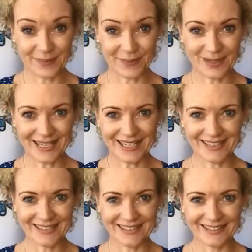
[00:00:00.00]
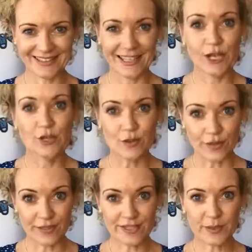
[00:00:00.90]
Okay? So
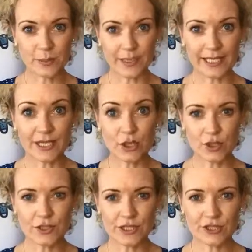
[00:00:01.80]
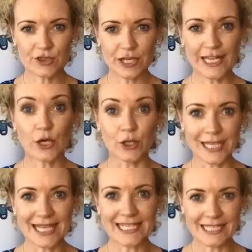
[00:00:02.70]
this week, concentrate on
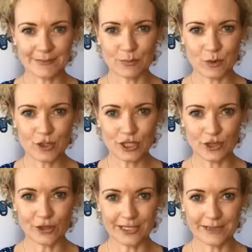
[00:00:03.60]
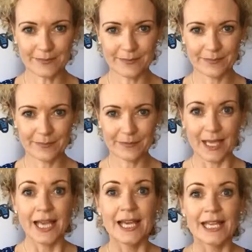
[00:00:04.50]
eating more slowly.
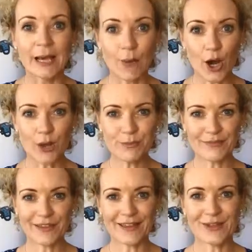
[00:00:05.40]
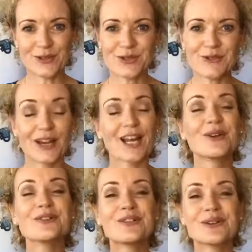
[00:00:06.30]
Now, I hope you found that useful. I
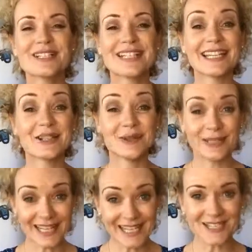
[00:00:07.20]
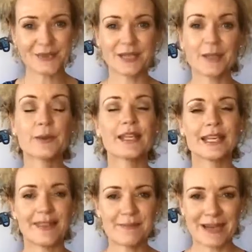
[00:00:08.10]
look forward to seeing you next week with
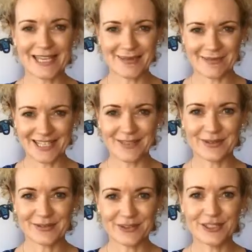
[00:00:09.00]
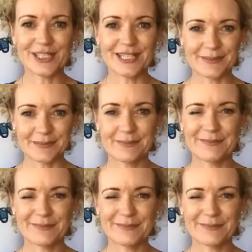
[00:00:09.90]
another Making Peace with Food tip.